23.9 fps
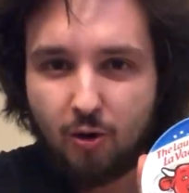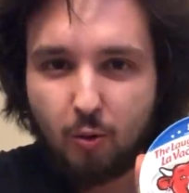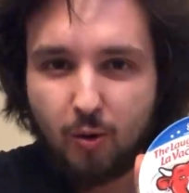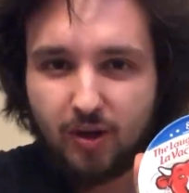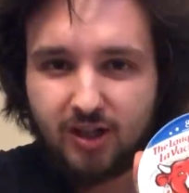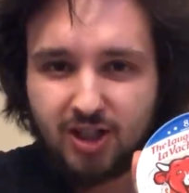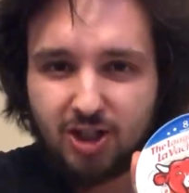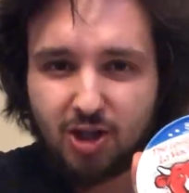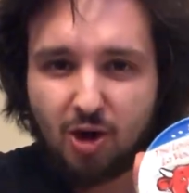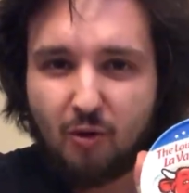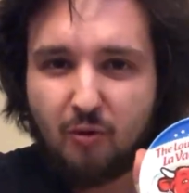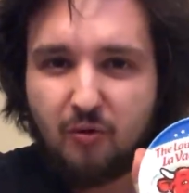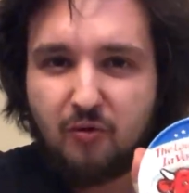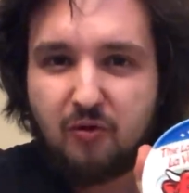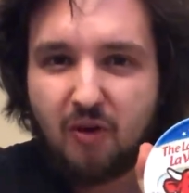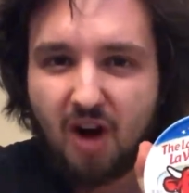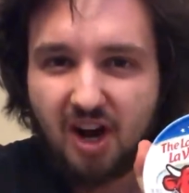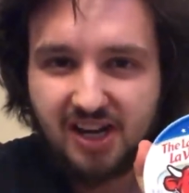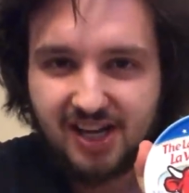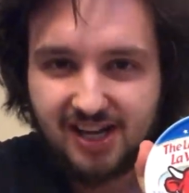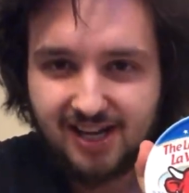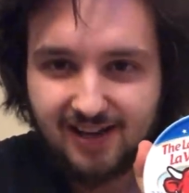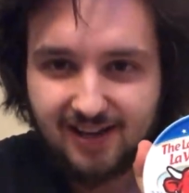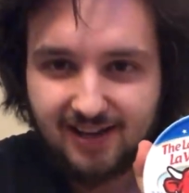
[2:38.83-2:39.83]
What's so
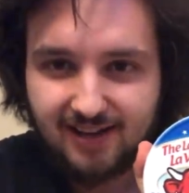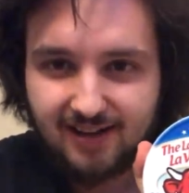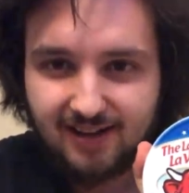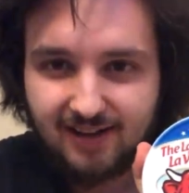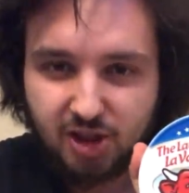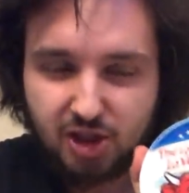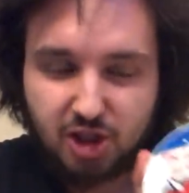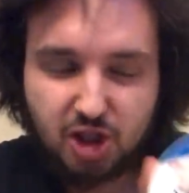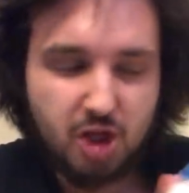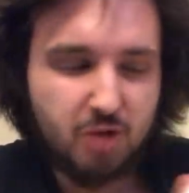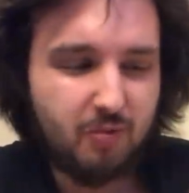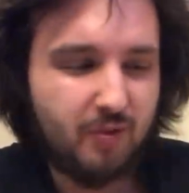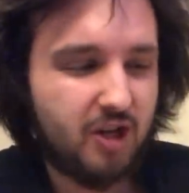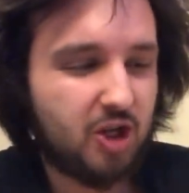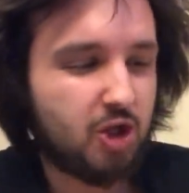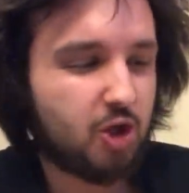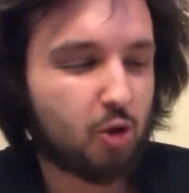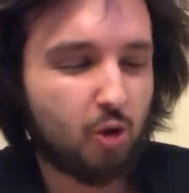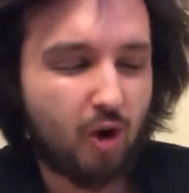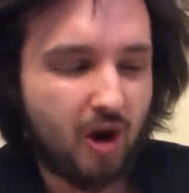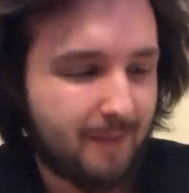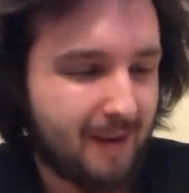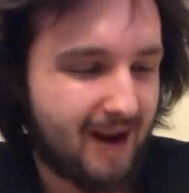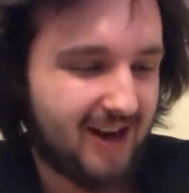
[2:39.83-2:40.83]
funny? Do you
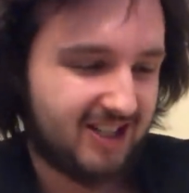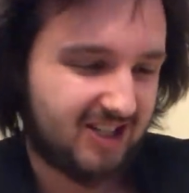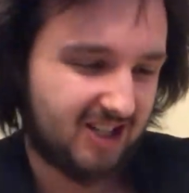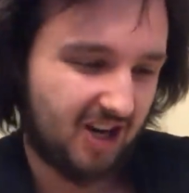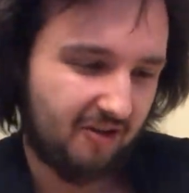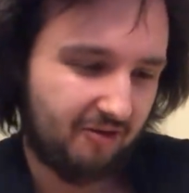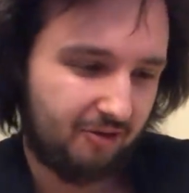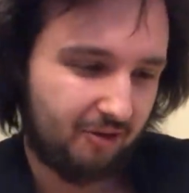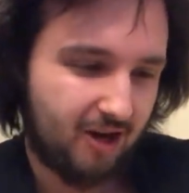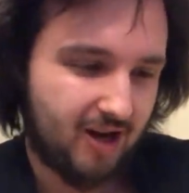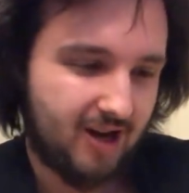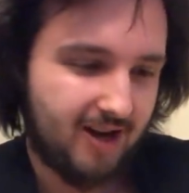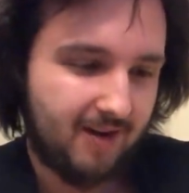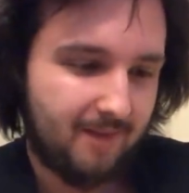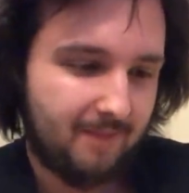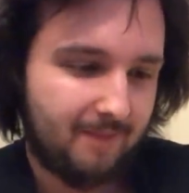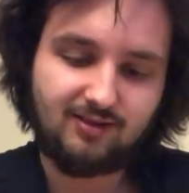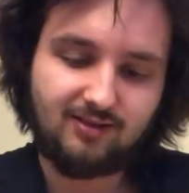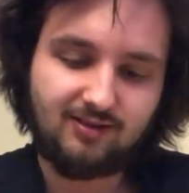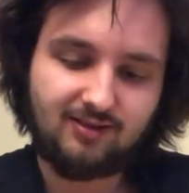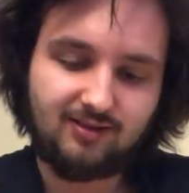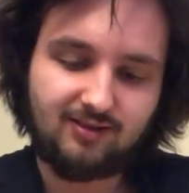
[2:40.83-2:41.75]
enjoy my suffering?